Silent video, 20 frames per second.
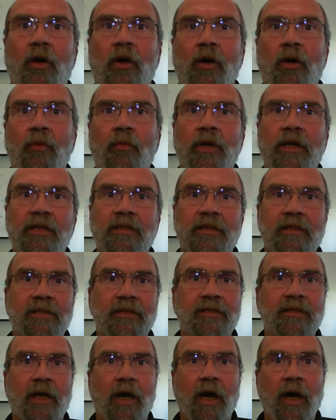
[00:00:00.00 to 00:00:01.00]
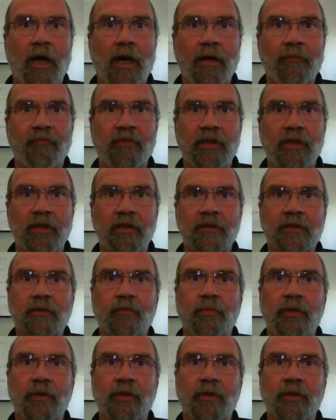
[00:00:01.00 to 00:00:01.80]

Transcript: always as obvious,